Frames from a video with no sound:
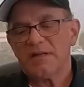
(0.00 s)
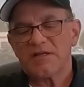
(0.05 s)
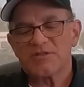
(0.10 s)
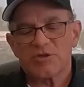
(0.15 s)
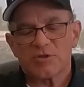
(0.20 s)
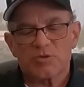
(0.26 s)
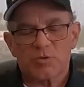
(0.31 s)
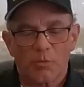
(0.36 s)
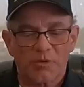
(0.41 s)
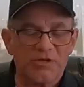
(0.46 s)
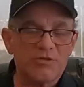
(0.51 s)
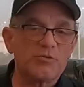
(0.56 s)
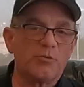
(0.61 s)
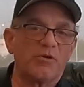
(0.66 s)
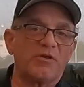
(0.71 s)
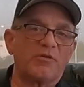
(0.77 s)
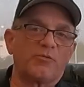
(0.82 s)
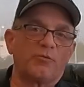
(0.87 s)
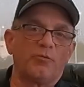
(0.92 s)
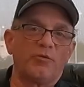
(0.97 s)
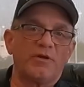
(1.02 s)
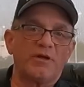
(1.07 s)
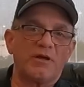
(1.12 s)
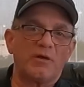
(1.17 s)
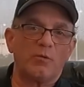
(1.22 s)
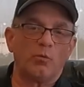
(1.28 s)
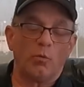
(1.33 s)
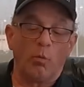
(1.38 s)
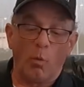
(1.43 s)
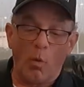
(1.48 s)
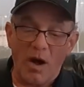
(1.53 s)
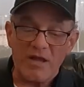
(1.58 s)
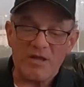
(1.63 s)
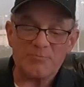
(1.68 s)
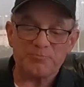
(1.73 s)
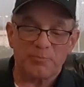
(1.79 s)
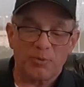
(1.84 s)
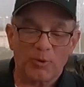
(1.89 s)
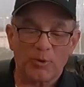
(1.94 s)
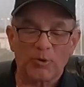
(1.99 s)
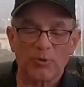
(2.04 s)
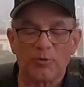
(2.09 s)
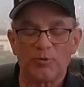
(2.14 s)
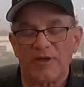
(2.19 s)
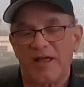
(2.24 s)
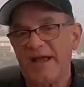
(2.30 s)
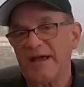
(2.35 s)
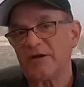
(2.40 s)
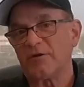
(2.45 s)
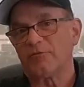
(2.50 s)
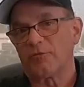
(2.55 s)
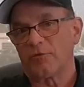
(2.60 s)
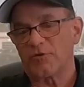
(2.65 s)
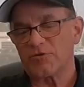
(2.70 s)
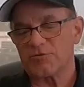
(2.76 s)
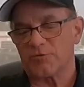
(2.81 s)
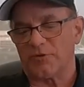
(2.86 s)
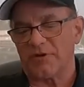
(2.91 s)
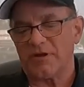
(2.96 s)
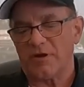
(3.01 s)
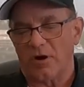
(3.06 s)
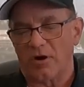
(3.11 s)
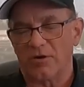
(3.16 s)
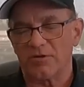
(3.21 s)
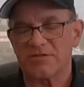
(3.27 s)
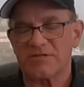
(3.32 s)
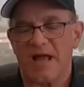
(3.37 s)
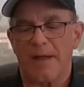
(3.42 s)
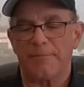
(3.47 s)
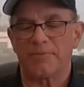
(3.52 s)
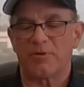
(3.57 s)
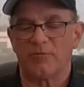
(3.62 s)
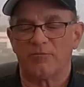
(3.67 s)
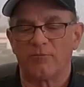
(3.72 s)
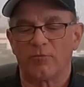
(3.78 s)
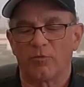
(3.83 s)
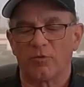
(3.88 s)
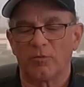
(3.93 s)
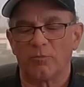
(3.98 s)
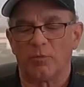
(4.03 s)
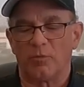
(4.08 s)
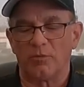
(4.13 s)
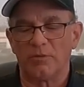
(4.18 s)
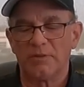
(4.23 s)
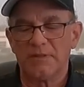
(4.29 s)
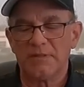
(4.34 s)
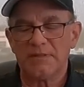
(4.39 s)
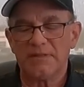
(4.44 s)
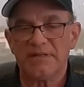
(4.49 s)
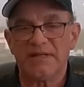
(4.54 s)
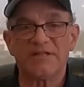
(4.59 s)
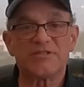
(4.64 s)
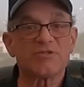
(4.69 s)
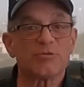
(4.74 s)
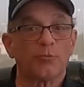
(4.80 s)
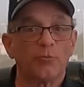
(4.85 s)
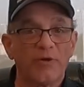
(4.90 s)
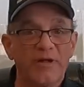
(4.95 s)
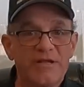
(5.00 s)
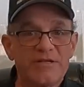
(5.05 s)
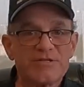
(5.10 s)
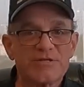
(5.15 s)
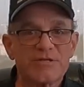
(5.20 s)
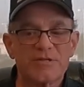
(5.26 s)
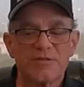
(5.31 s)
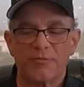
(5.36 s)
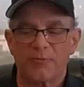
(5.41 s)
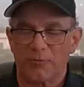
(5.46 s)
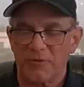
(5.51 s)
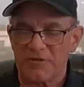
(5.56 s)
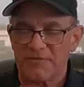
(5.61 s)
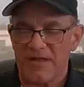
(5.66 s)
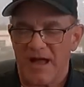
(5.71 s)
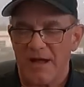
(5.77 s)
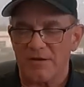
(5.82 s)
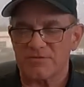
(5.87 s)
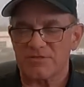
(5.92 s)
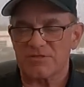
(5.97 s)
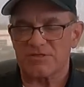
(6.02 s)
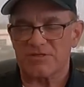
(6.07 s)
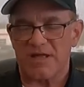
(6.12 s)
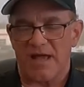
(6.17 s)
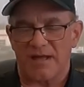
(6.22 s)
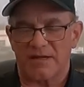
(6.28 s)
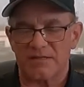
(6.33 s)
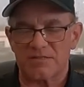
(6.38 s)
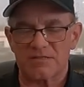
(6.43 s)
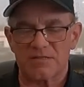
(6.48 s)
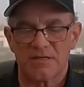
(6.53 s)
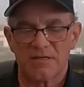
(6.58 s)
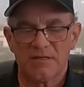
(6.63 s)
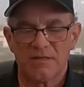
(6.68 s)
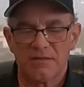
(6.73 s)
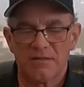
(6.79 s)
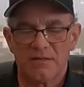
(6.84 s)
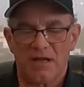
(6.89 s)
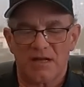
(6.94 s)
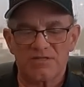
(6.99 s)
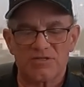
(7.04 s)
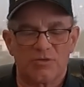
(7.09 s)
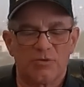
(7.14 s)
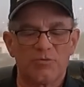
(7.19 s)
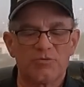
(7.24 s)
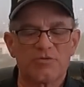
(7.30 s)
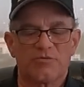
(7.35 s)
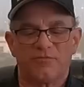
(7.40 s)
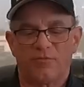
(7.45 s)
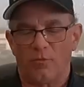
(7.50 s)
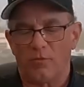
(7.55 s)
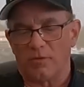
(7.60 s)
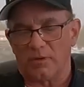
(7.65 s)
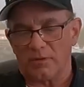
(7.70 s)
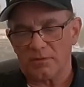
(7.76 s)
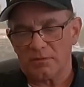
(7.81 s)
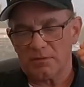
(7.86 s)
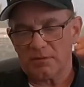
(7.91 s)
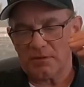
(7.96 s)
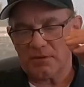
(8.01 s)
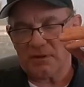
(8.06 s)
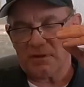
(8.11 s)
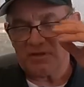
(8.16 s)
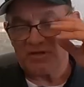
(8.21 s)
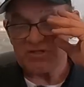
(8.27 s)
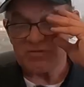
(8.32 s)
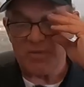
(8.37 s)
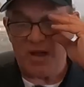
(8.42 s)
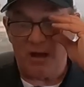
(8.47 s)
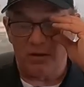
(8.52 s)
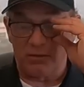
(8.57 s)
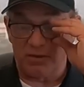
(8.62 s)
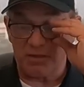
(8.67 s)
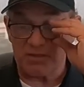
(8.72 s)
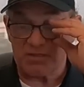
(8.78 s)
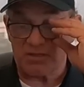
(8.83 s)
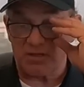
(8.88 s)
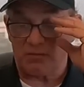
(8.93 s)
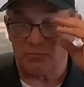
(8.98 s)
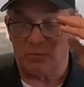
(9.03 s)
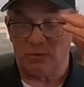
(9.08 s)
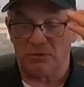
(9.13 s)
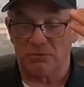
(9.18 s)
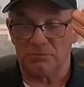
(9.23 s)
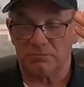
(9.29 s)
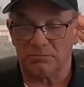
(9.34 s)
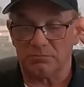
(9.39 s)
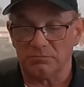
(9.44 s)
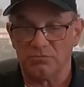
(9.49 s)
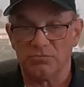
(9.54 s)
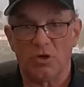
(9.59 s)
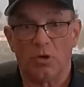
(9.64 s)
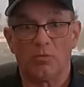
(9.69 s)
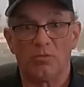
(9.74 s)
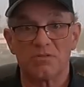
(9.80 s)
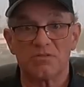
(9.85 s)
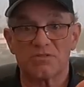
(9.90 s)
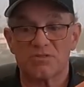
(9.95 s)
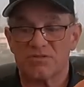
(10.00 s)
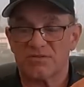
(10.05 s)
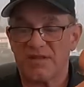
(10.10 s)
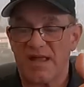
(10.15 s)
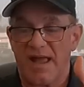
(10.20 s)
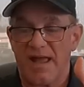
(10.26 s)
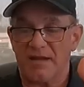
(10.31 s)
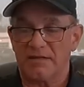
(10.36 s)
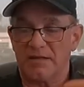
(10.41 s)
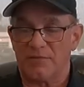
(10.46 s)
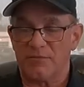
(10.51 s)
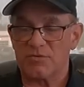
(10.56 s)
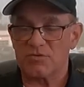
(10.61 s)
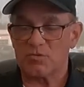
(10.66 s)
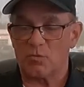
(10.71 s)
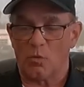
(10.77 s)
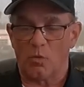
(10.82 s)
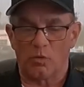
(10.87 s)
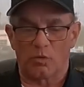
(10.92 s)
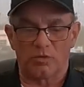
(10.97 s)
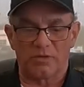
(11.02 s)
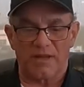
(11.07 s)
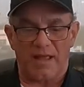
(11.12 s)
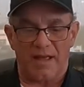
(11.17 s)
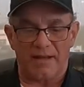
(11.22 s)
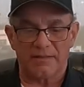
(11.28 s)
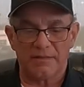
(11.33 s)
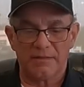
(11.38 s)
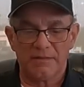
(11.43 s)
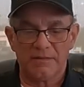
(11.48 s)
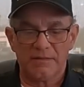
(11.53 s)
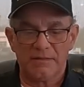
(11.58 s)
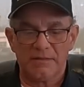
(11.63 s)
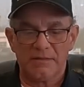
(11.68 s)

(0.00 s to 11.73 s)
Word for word: It's a twenty twenty-three White Pearl Anniversary hardtop convertible. It's reached three thousand status. I said, who's it for? He smiled and he said, well, no one's tagged on this order yet.